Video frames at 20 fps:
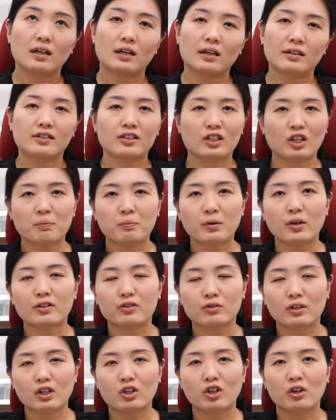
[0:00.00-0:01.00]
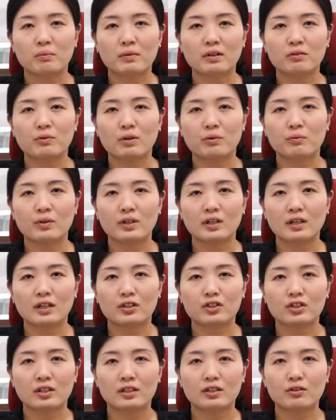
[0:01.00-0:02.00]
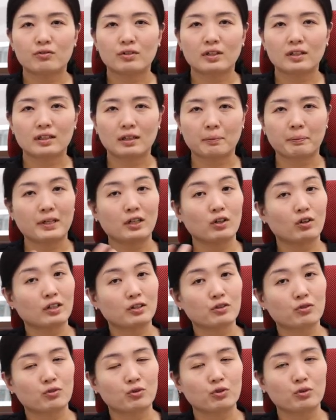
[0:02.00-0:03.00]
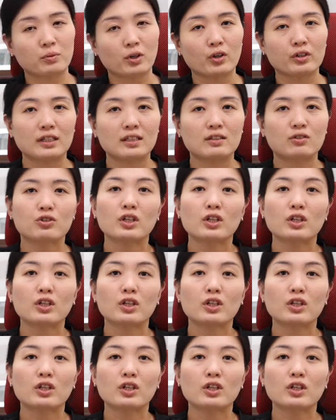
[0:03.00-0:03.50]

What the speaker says: In Singapore, it's quite common when we actually drink like pig organ soup or this.